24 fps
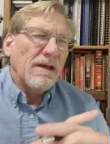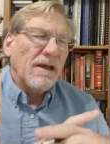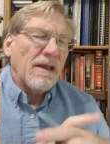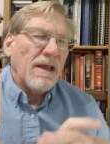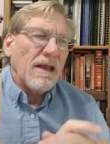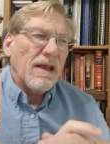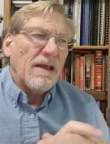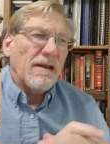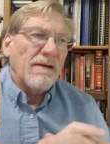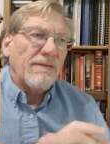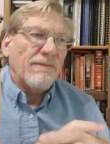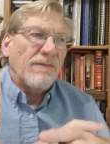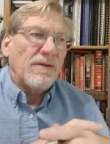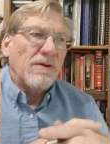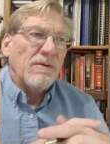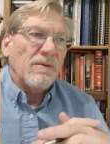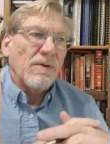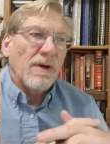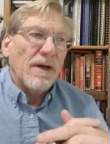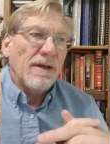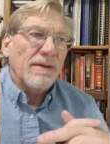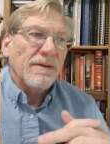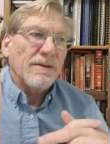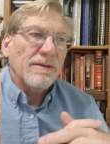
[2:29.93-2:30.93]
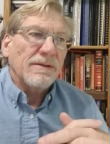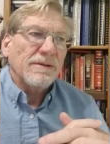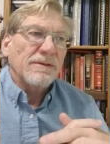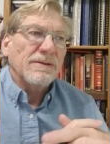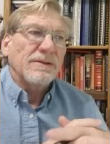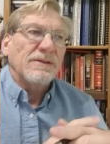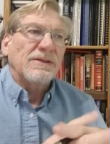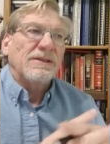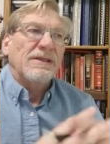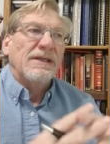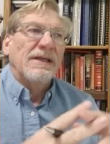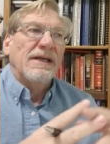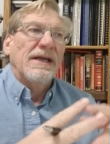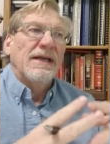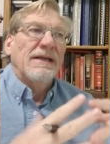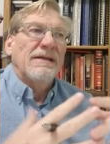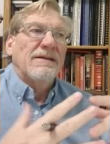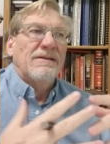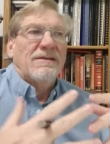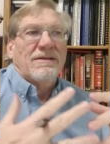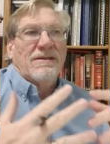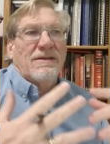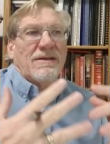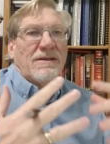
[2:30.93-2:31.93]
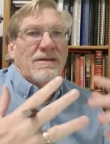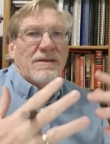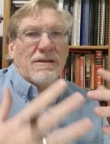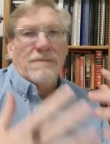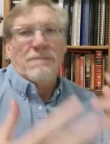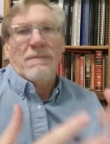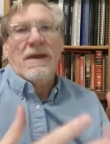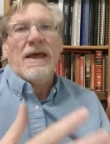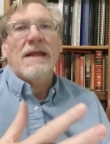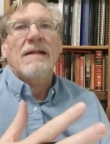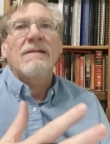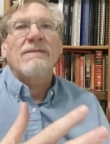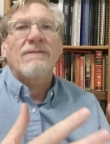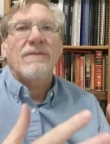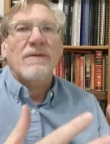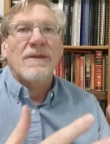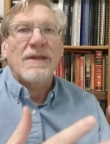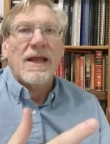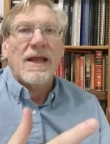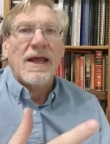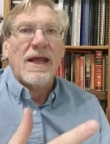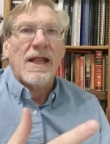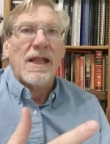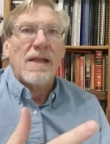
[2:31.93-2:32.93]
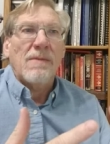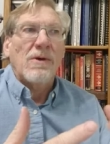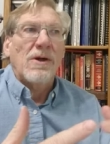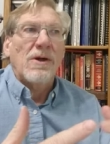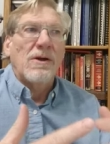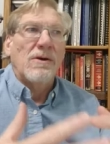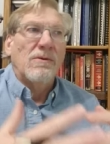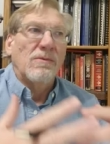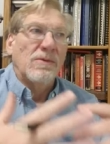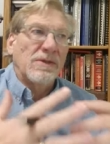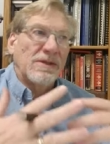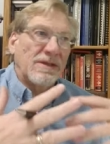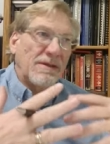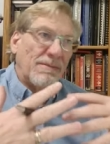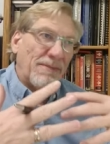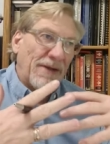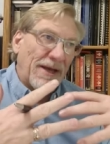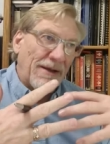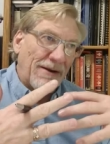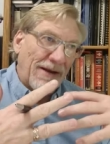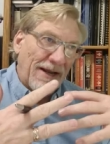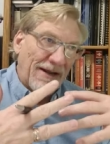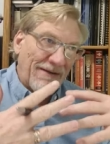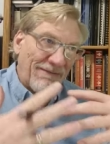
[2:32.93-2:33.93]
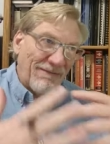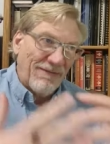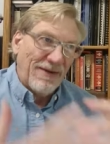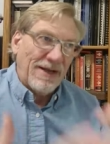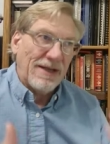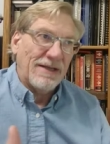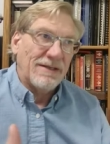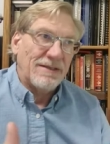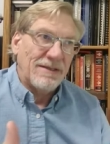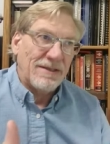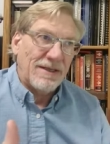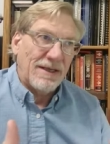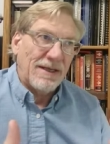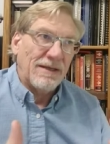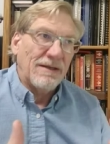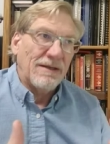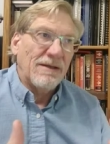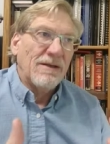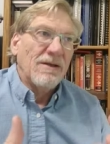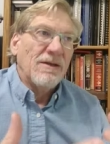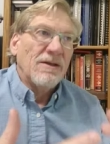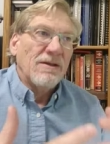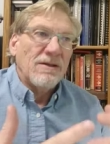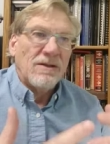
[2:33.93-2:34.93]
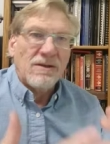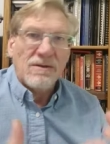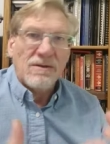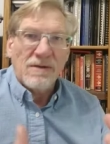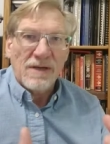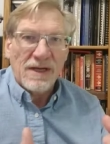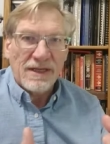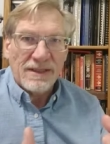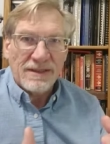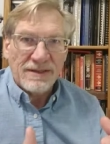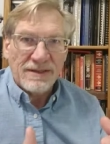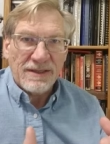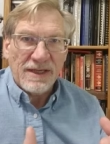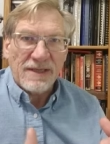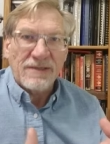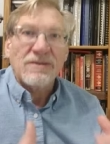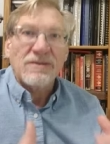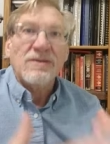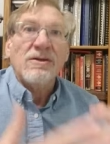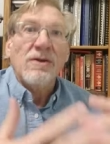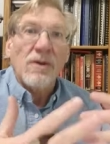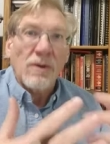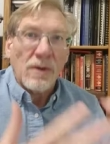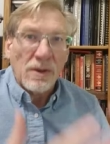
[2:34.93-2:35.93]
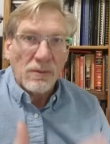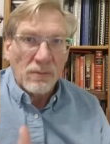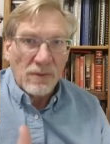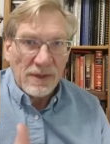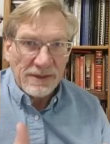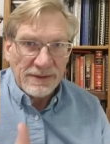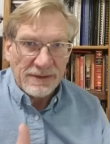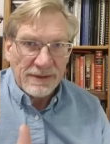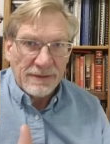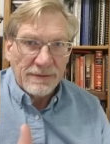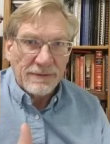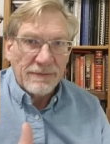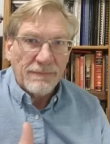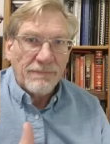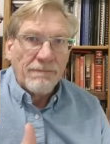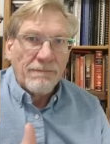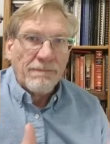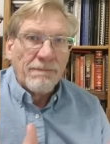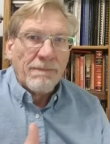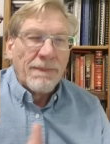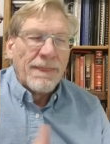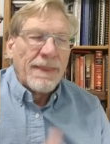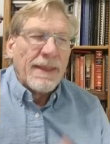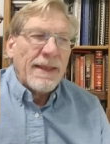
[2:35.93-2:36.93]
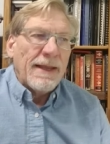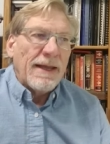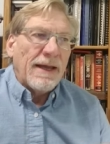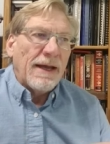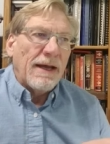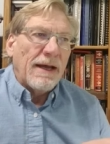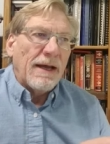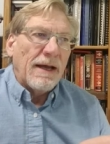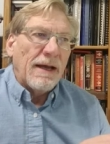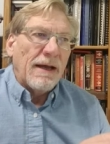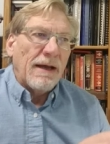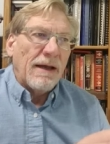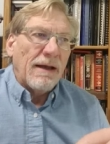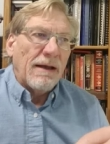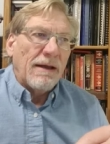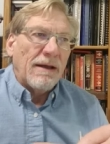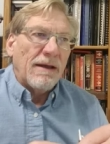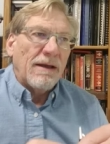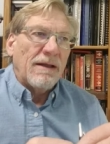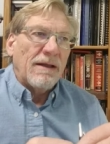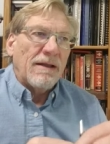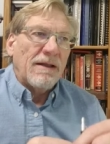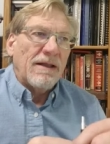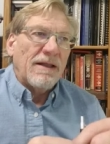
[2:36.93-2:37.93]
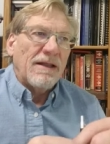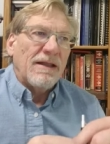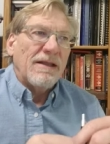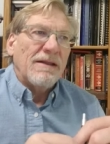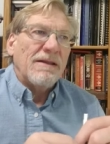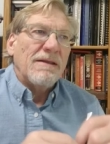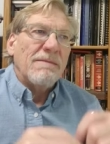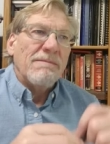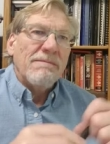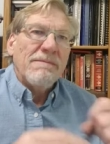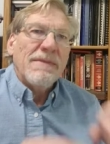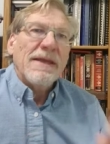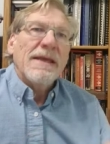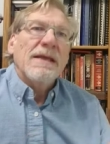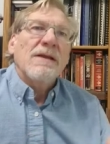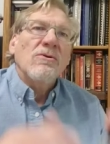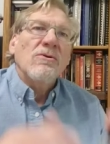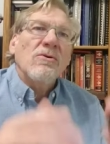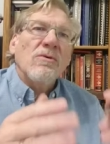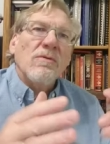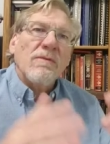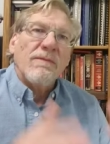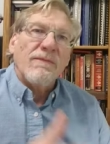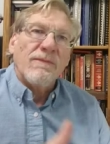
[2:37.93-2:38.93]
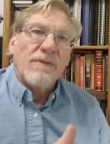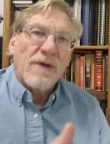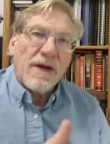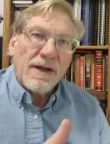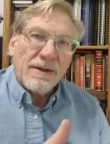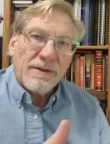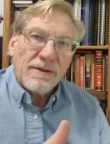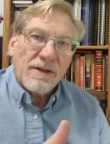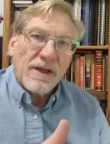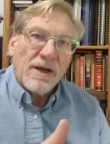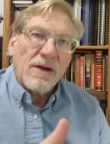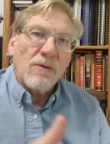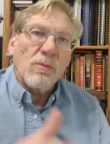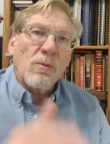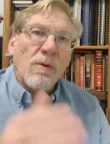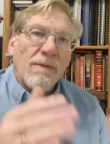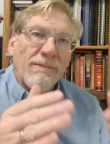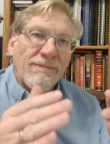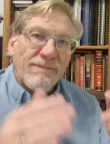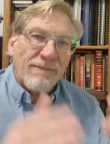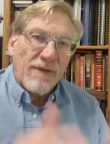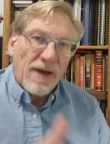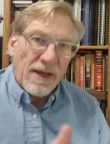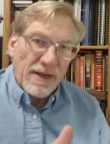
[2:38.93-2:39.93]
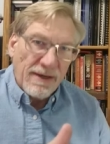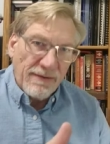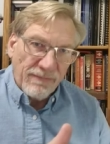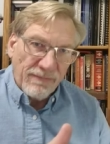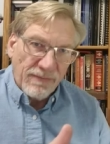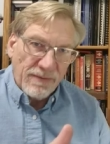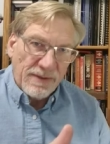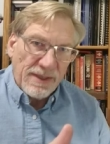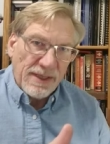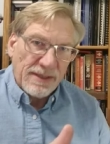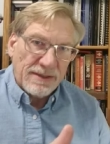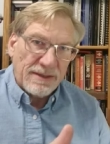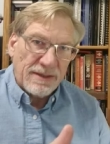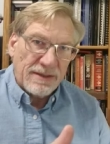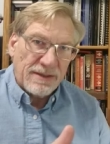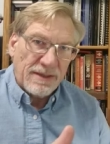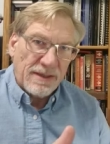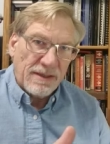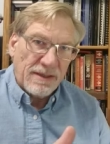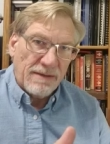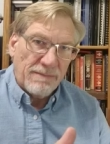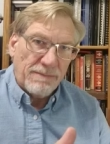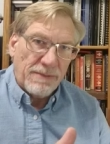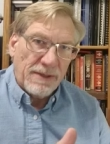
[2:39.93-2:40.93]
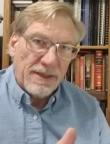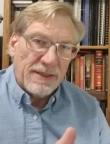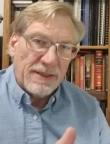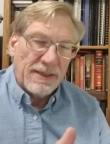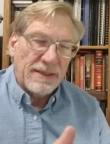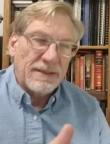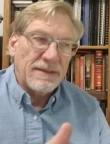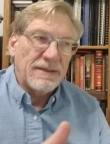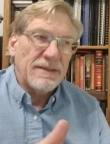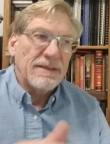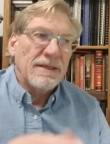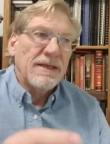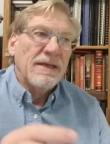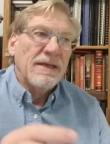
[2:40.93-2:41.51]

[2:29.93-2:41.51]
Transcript: and a few others that, that the battle for the Alamo was about advancing the United States. No, it wasn't. Uh, the men who fought there were fighting for Texas independence.